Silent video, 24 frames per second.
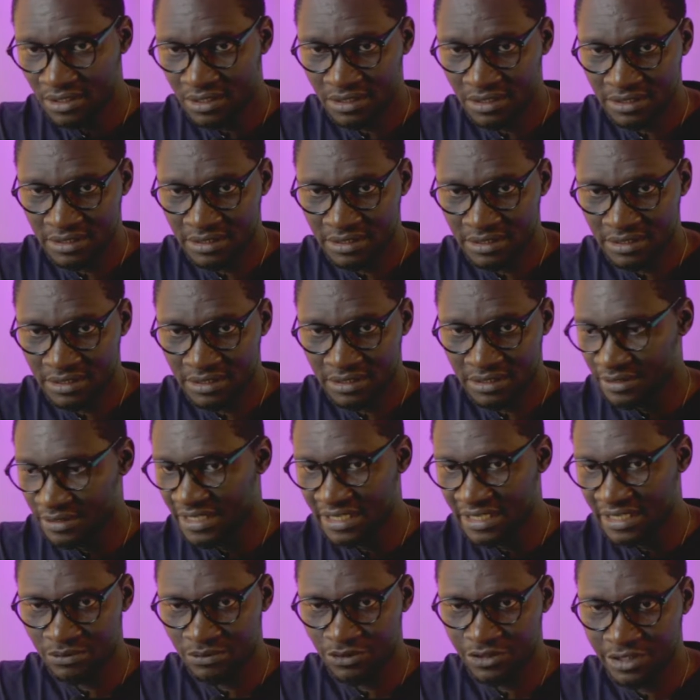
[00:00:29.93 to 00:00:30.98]
Stephanie,
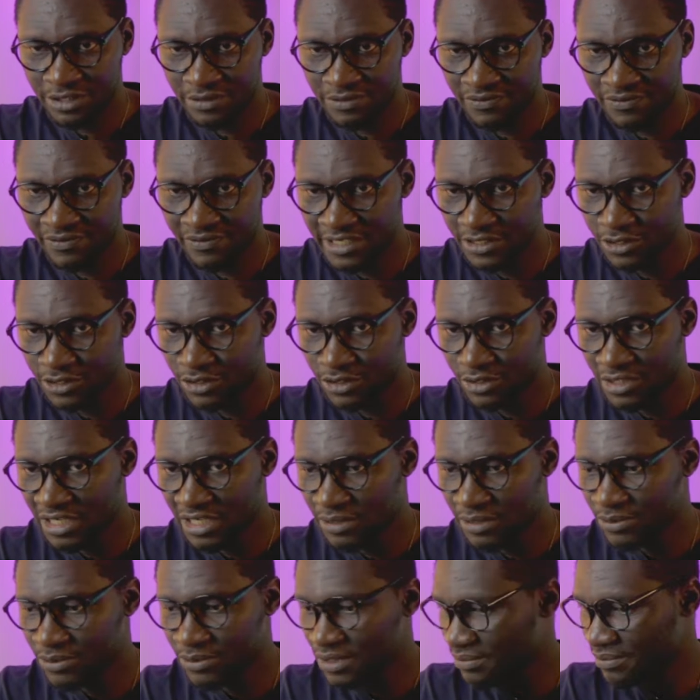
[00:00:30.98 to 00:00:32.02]
I'm trying to find you.
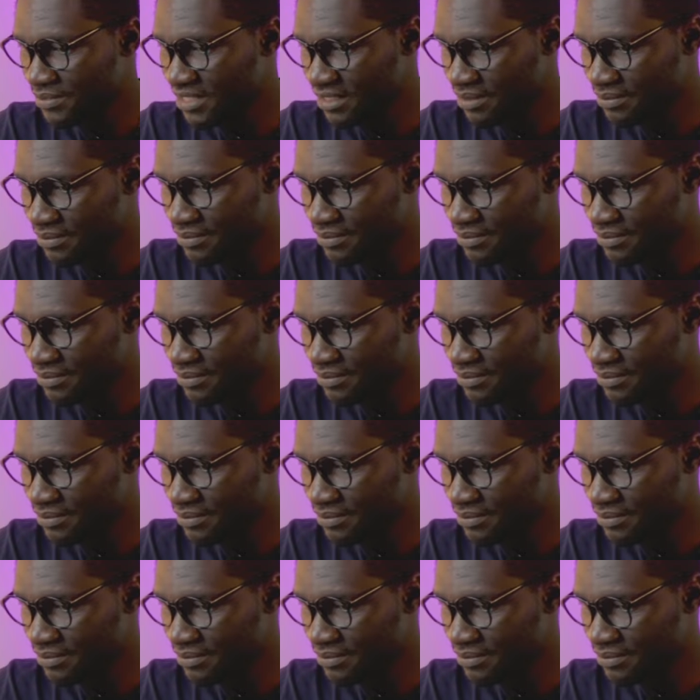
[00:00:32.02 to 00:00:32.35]
Come on, come here.